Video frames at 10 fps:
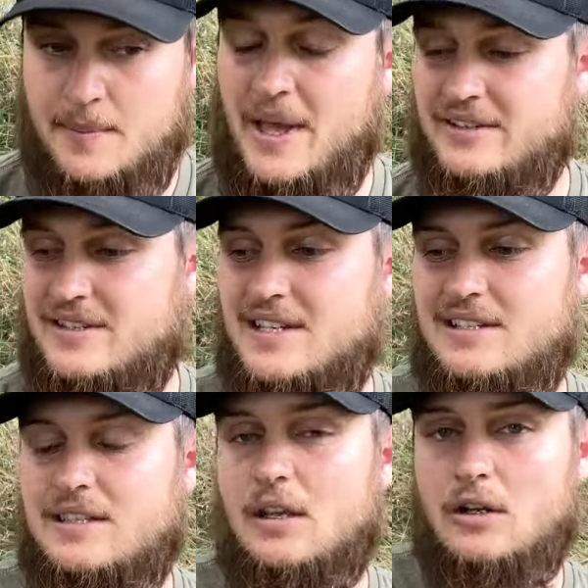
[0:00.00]
about
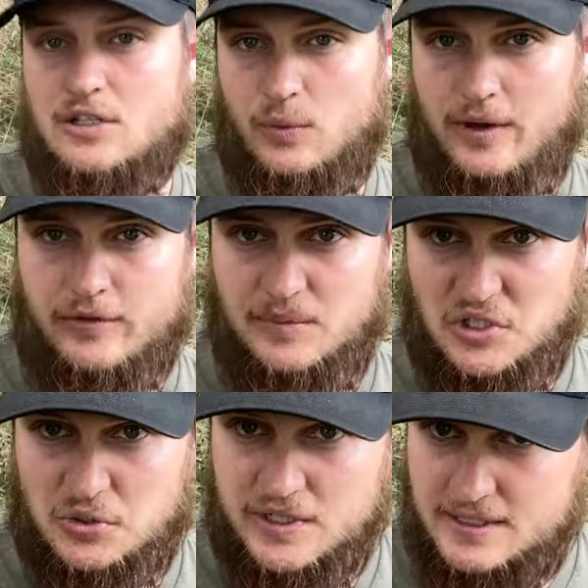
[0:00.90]
60 yards away from the
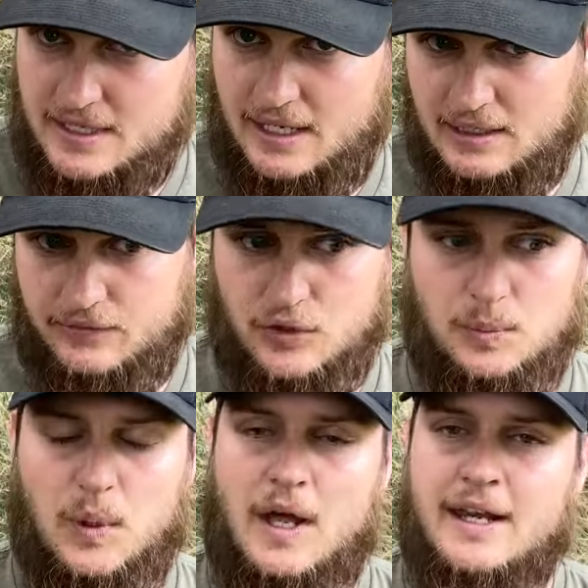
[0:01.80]
tree stand in the food
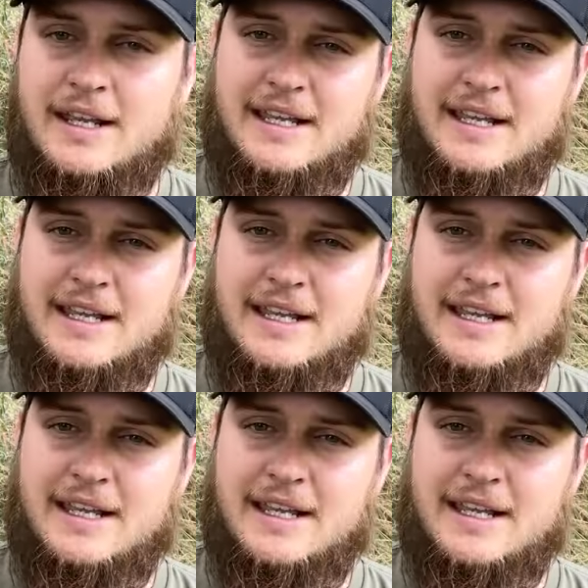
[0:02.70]
plot,